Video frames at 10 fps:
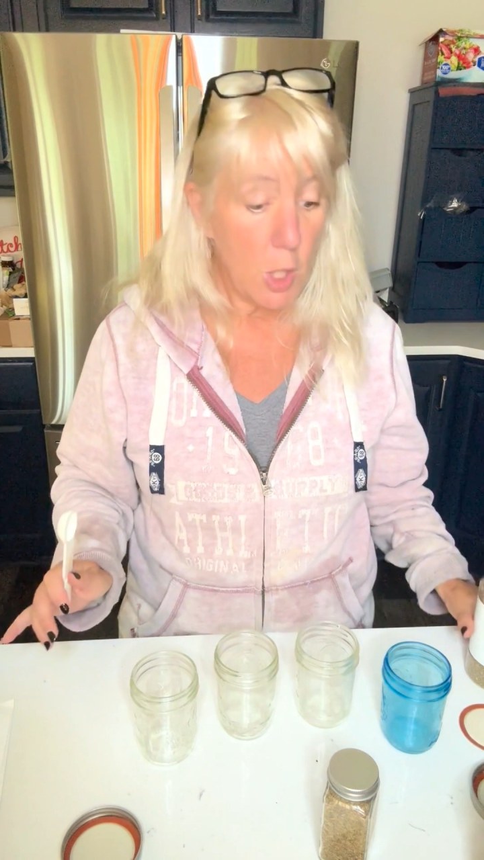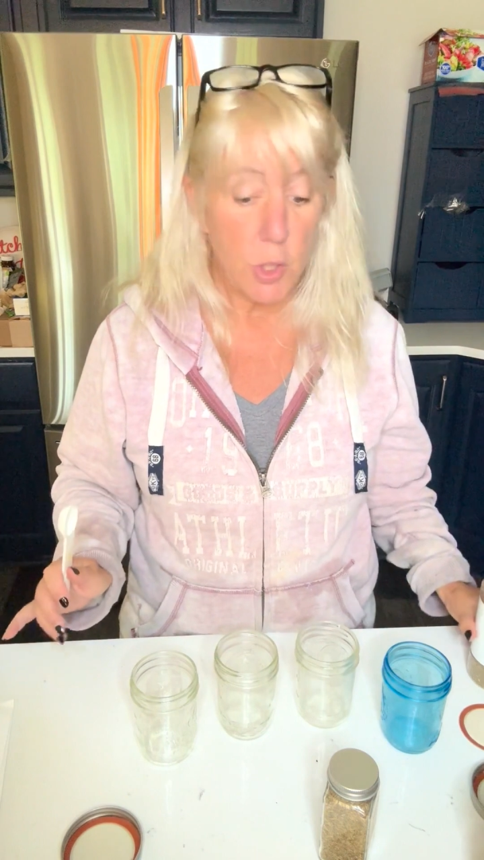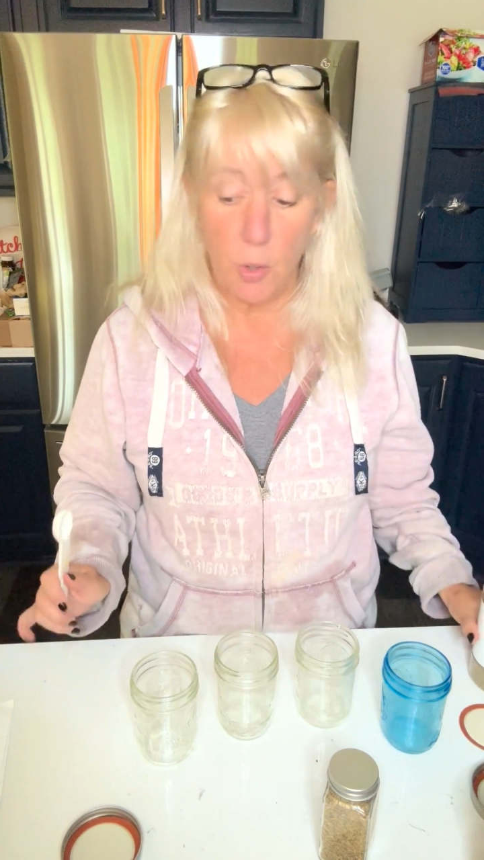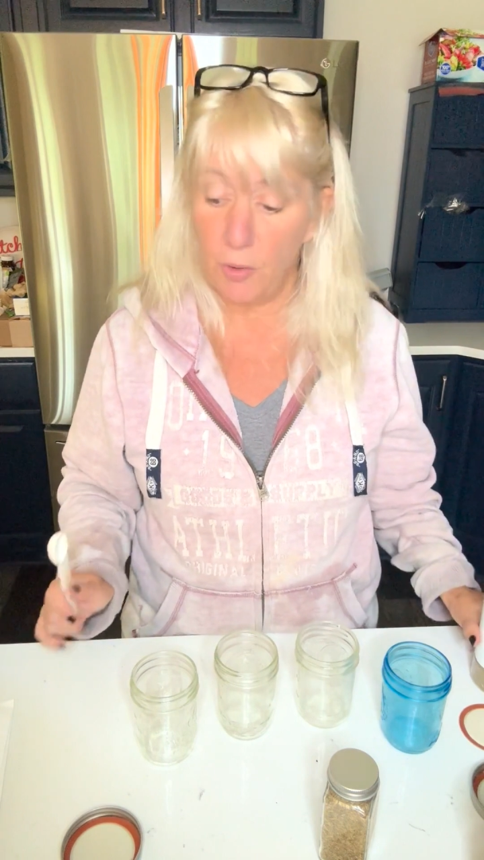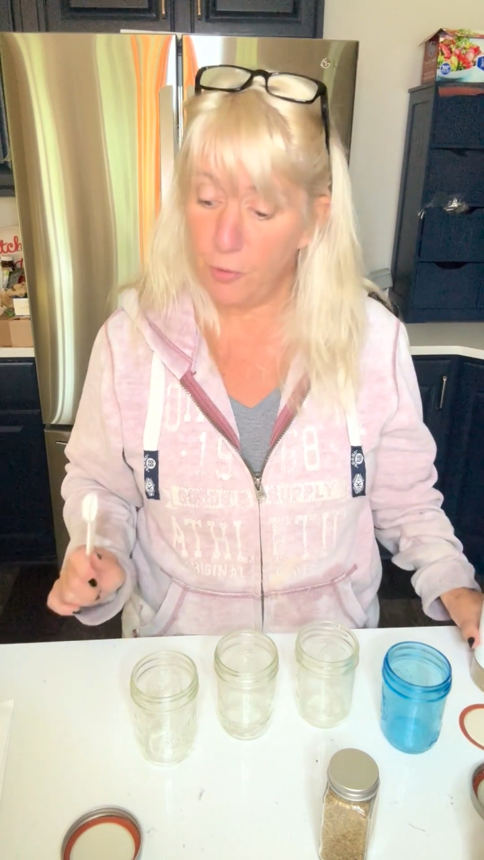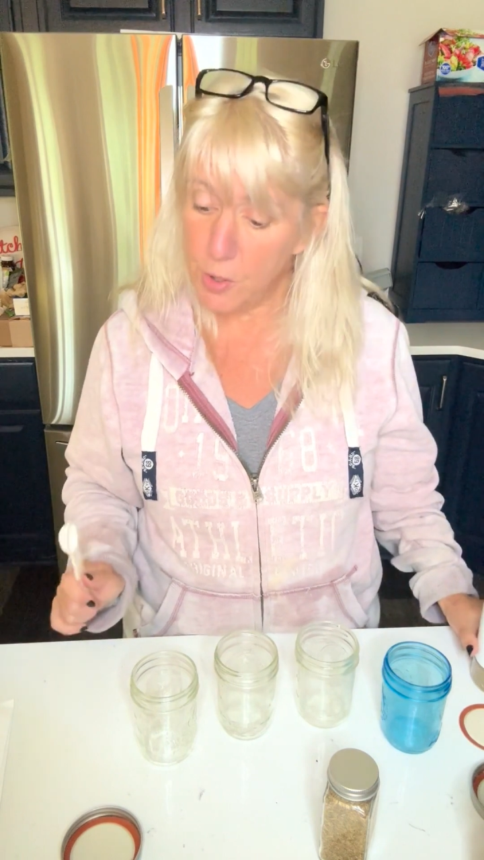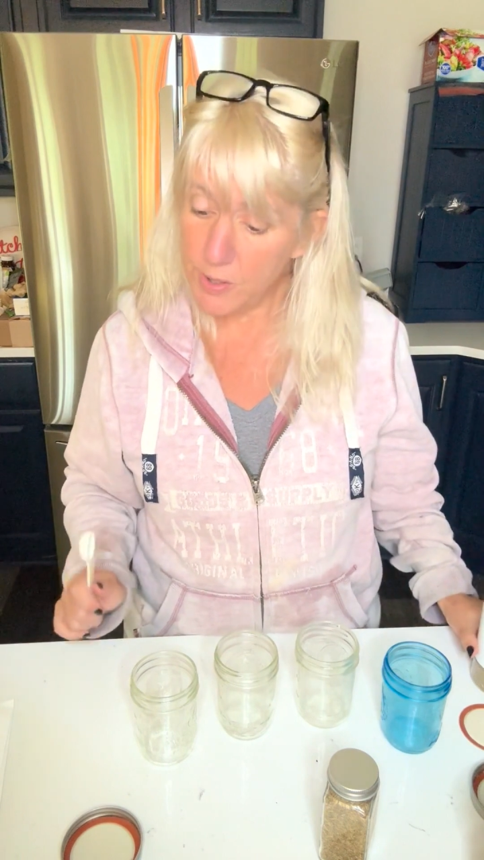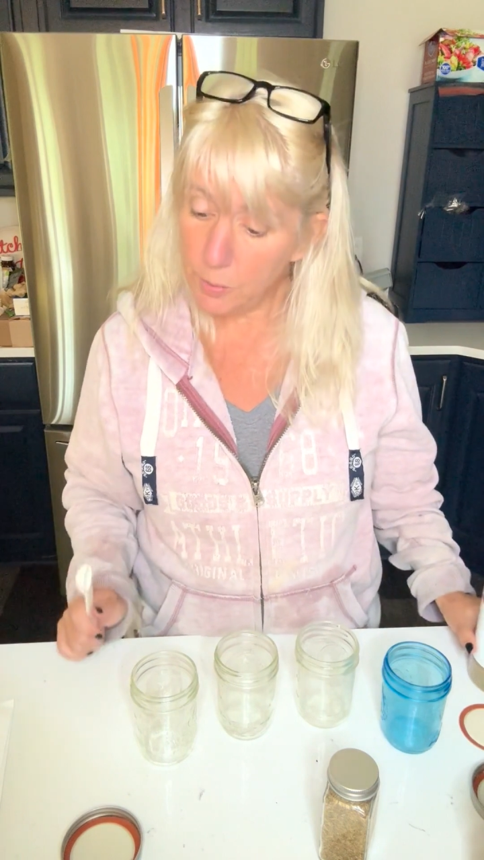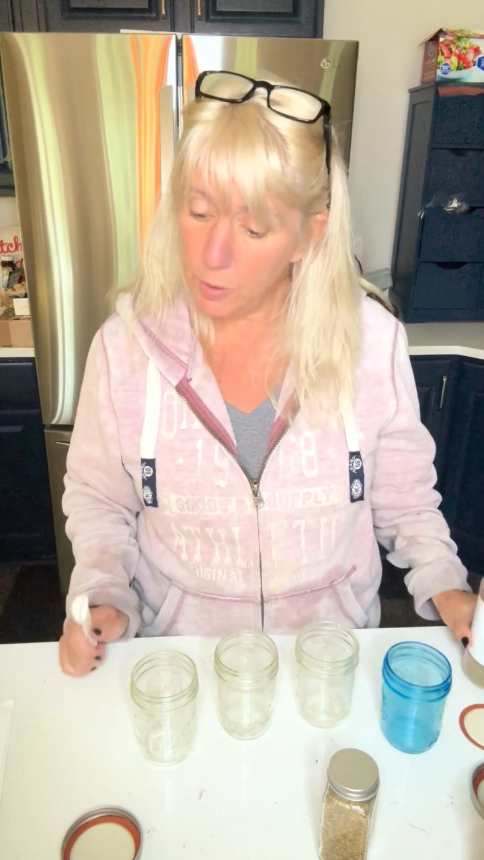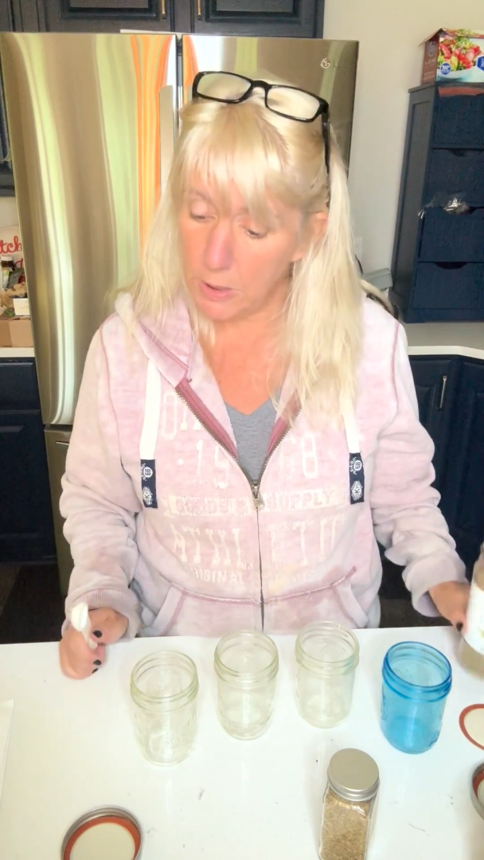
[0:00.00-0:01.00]
So the first
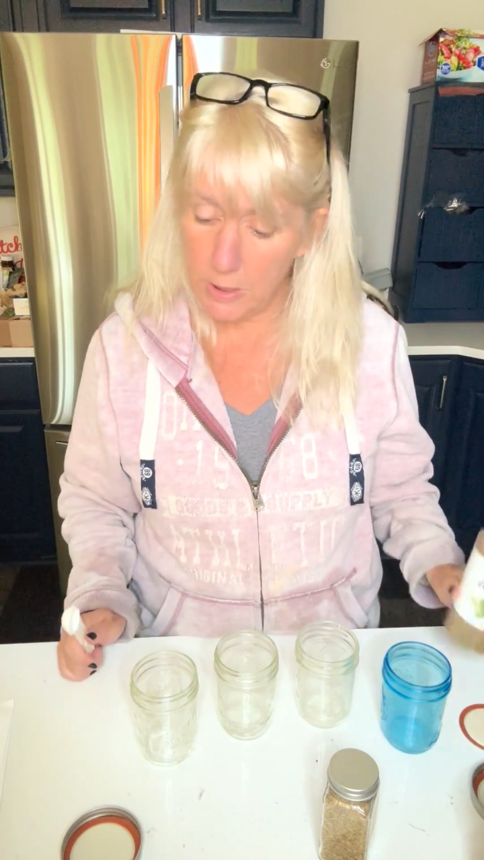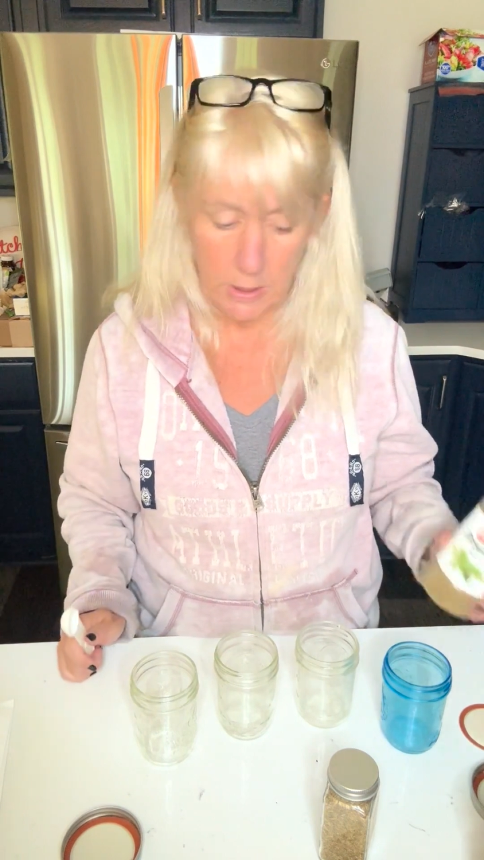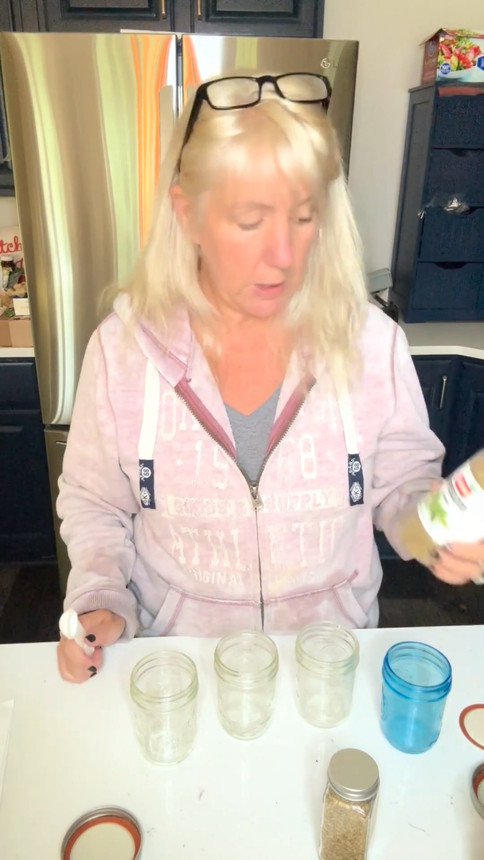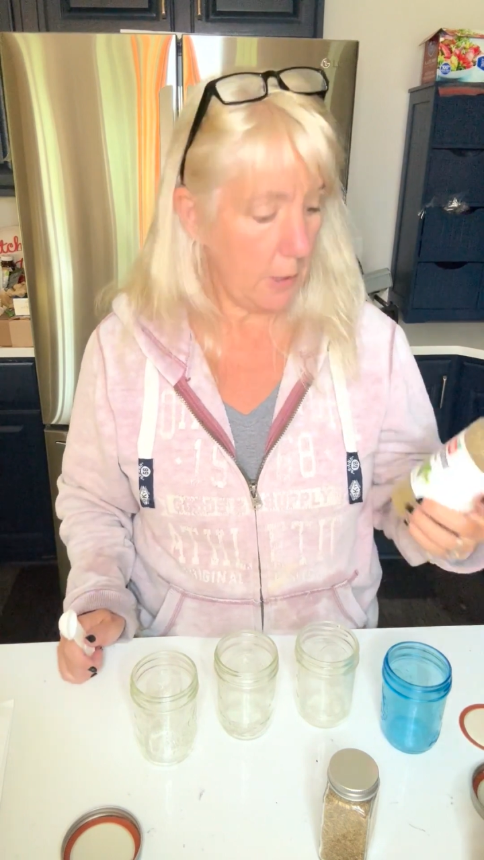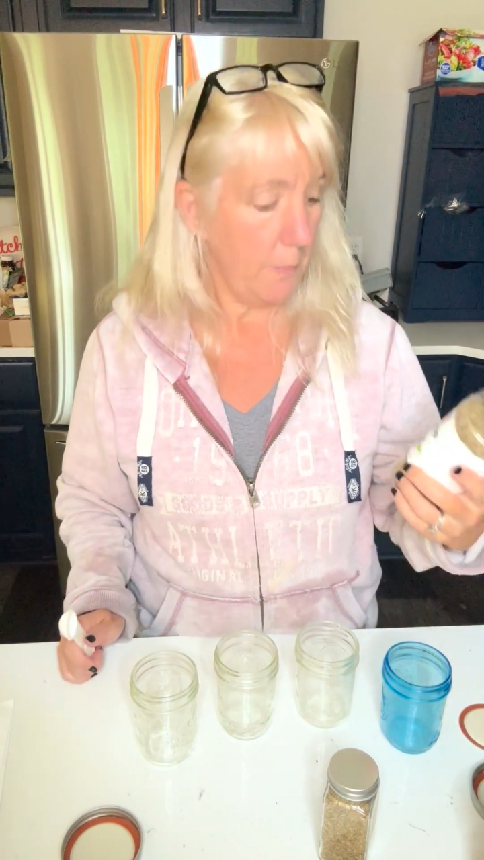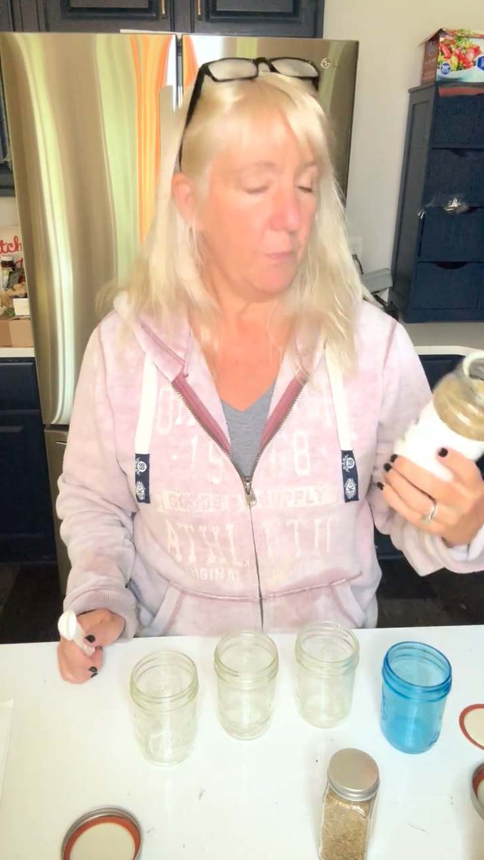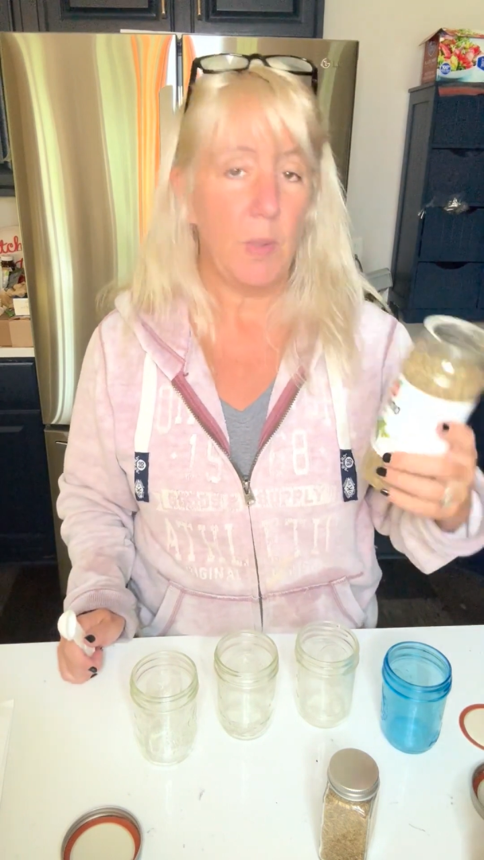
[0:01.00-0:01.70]
thing we're gonna need